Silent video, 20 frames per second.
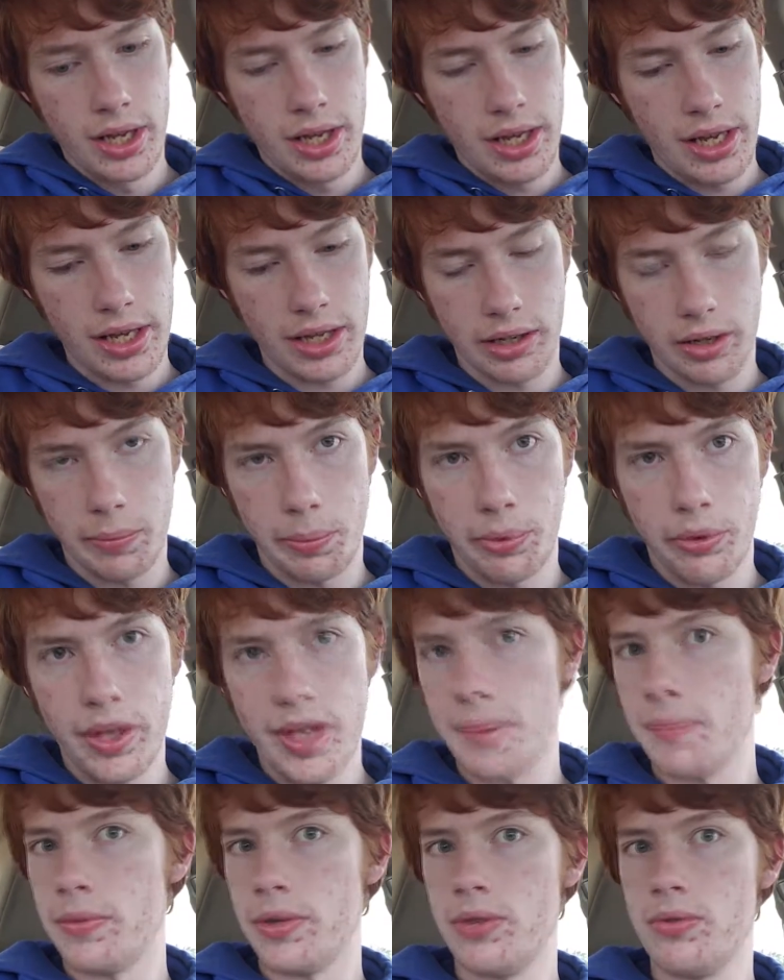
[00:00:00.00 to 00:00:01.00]
it could
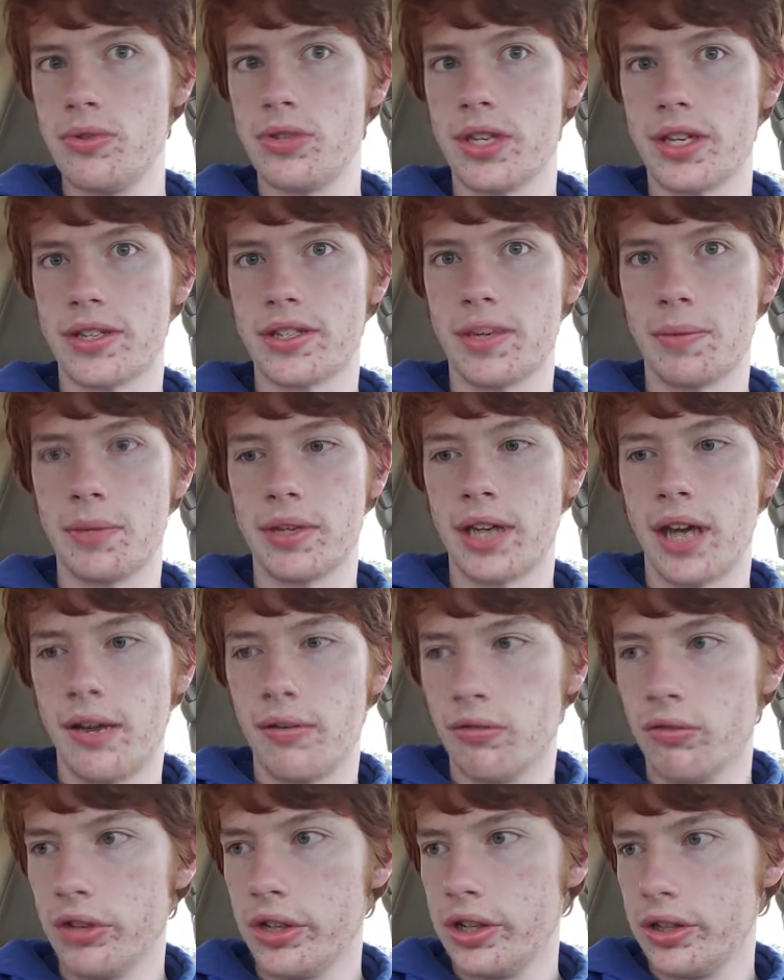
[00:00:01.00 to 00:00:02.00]
play music, something I
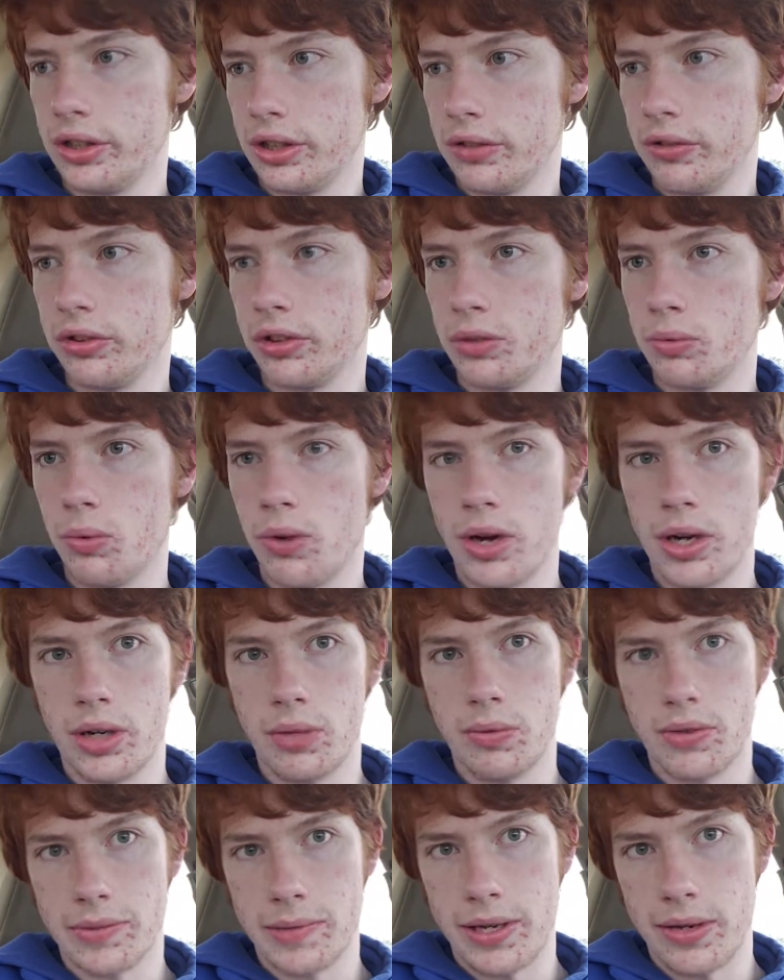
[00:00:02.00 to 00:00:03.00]
really, really
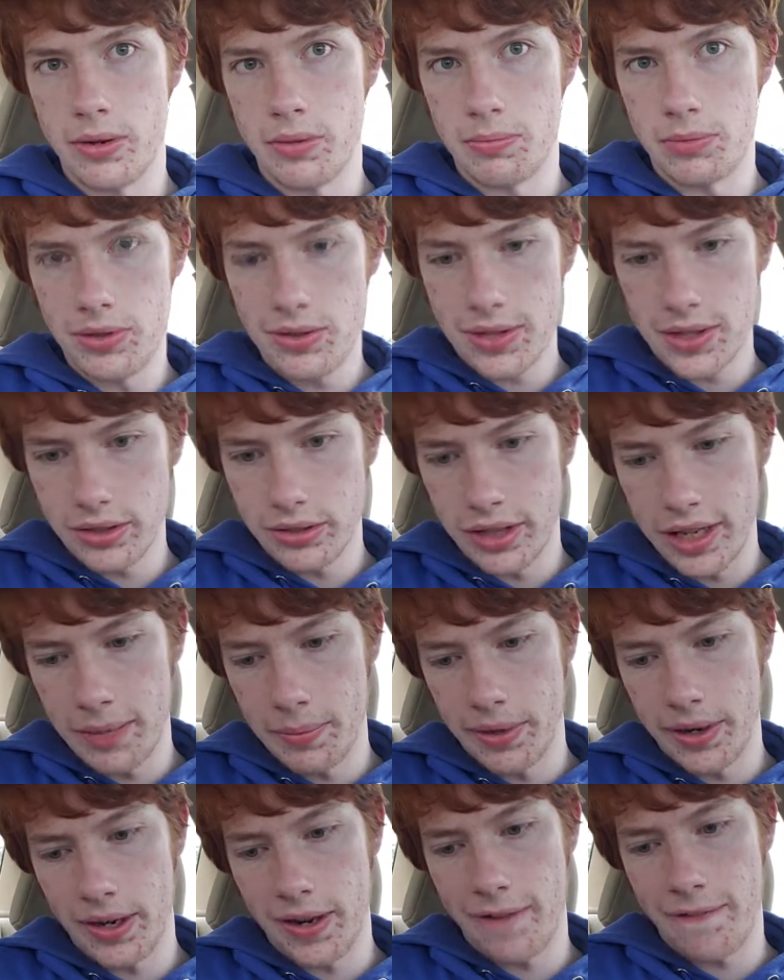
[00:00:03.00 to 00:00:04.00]
wanted was my own music
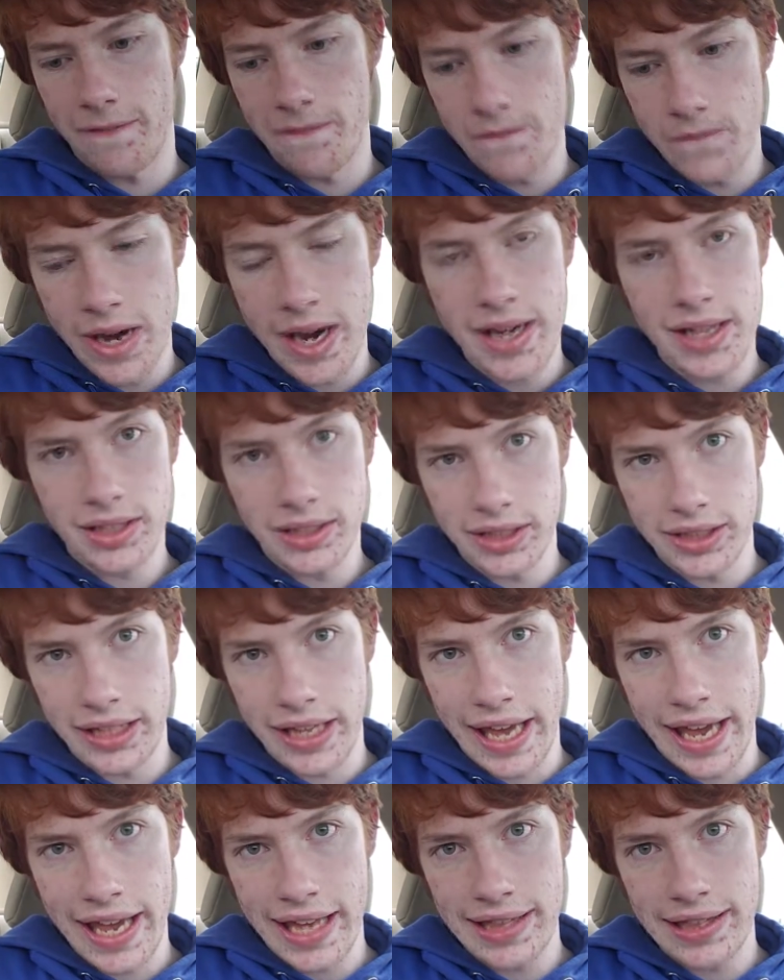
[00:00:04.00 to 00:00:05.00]
library, and I finally
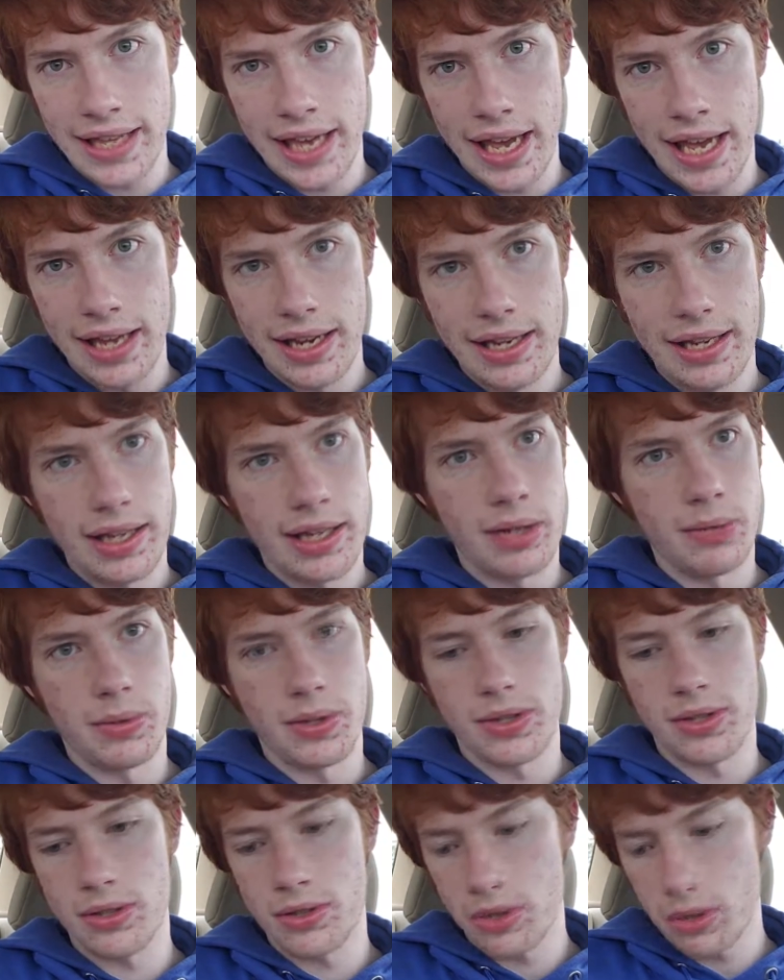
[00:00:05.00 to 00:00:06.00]
had that, and it
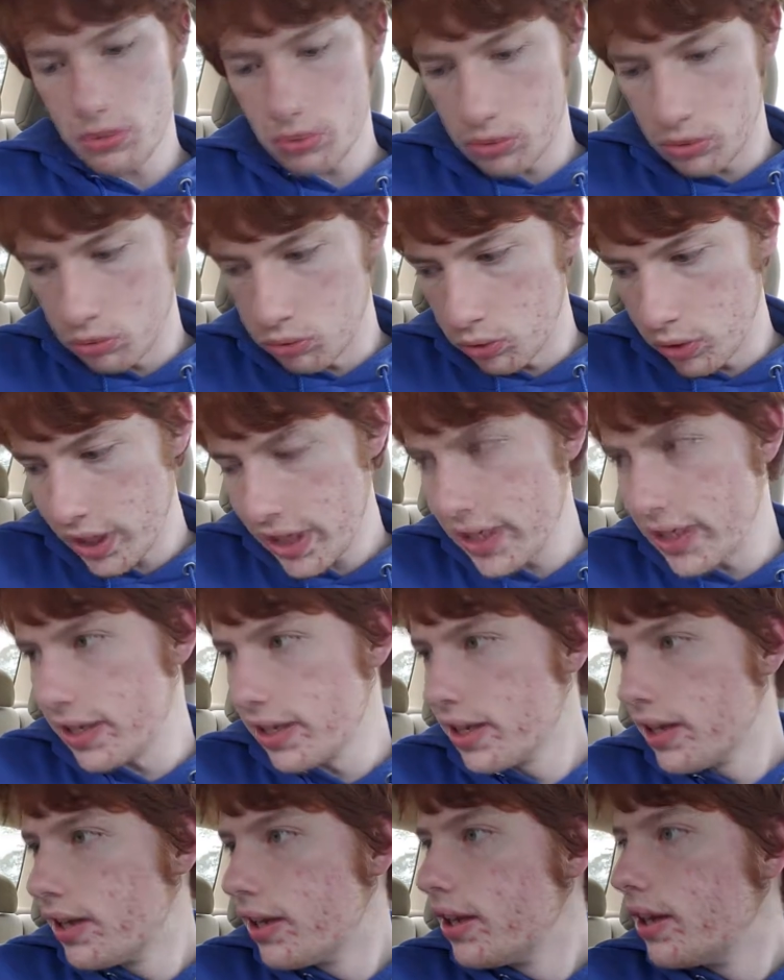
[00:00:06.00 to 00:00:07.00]
was so great.
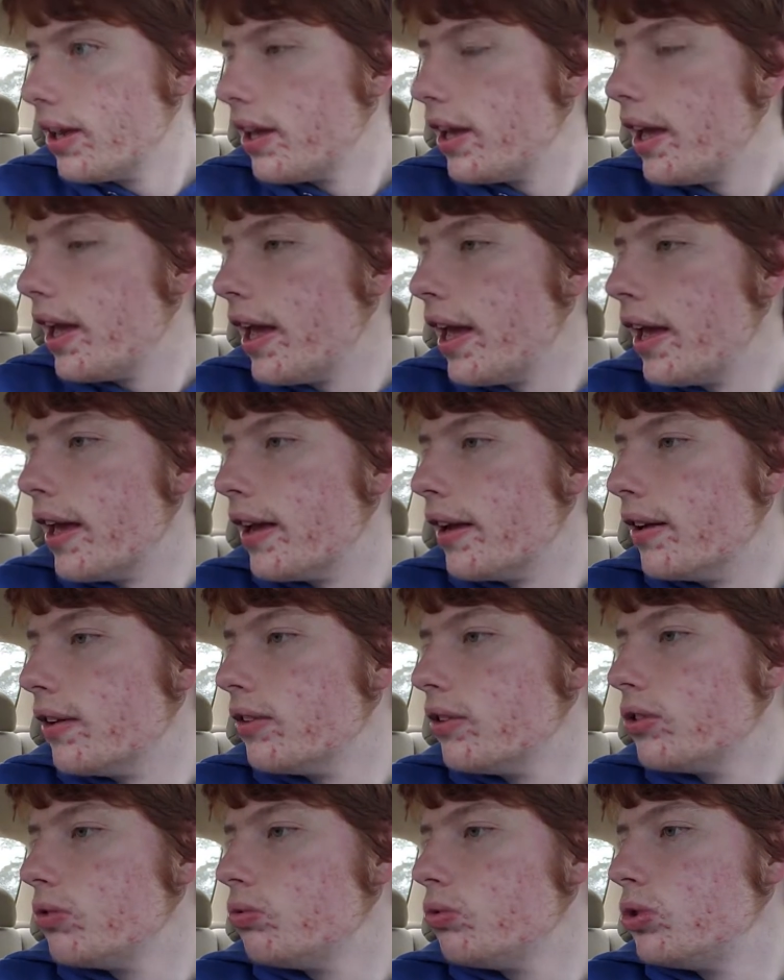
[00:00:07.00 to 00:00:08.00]

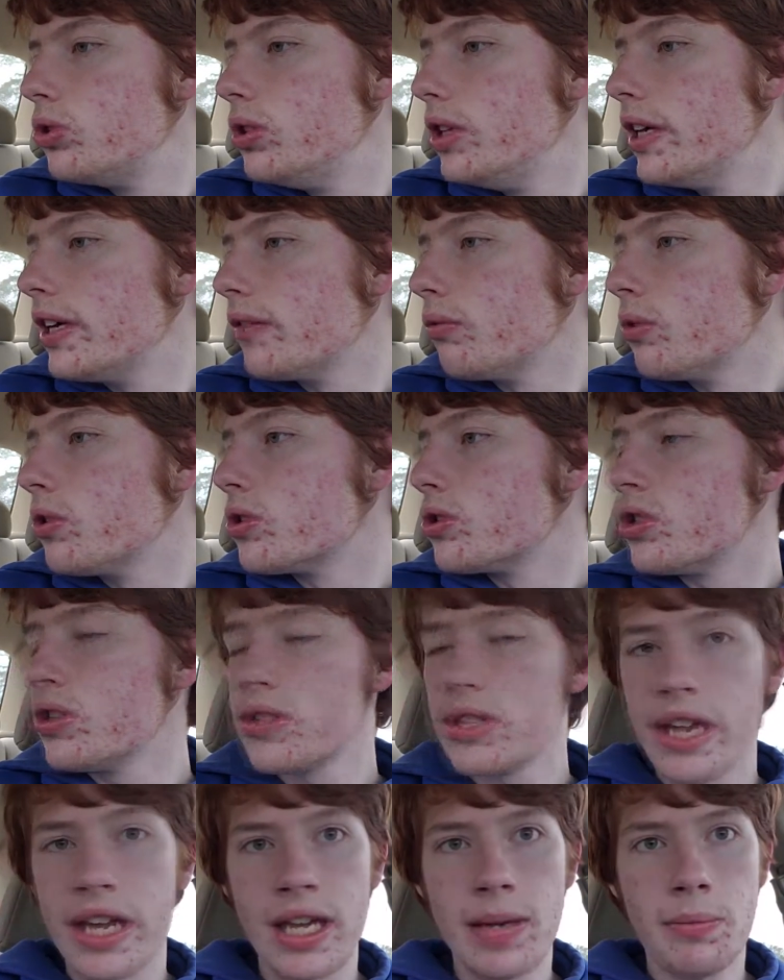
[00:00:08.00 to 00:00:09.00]
And it was
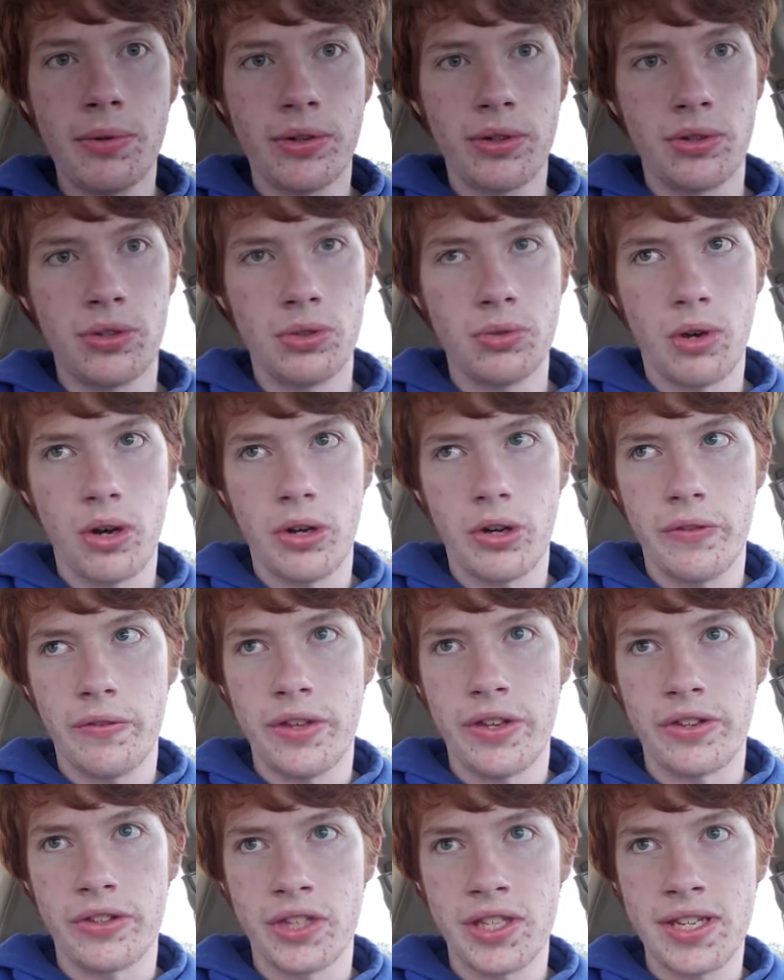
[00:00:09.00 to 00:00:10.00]
just able to do all of
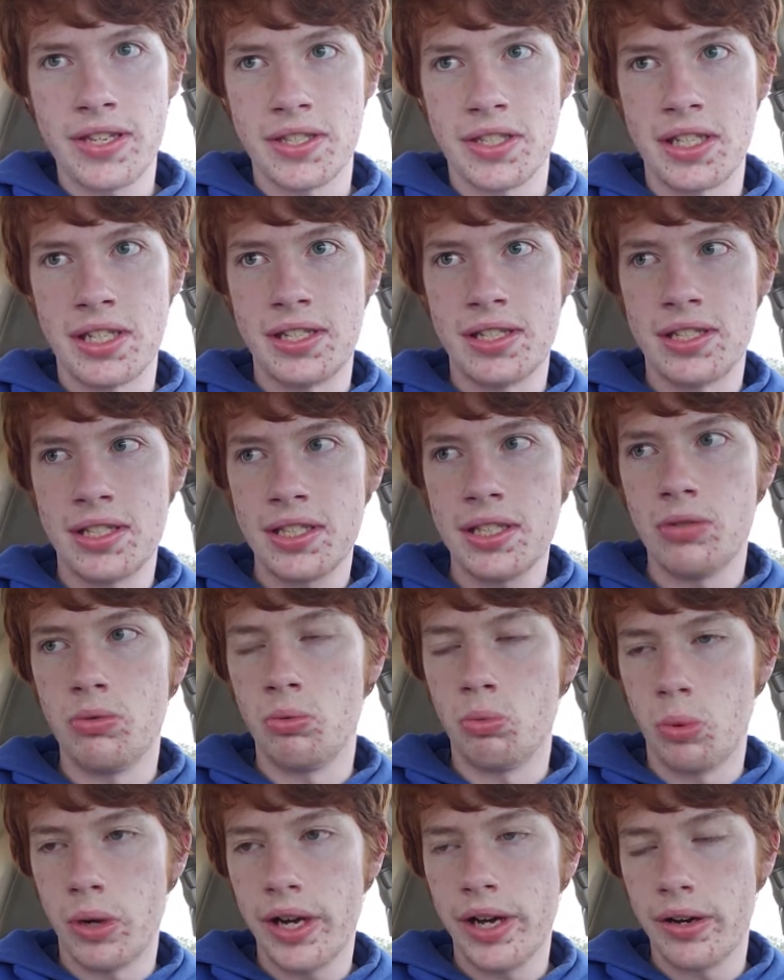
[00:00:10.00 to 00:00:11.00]
these things, and it did it
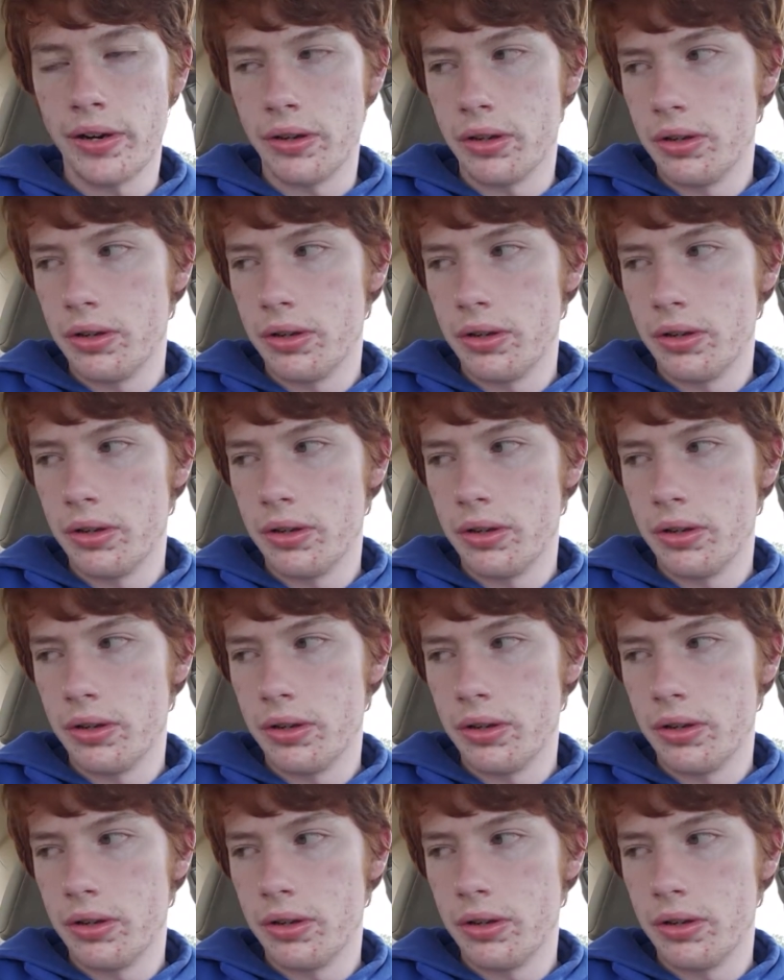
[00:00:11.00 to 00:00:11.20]
well.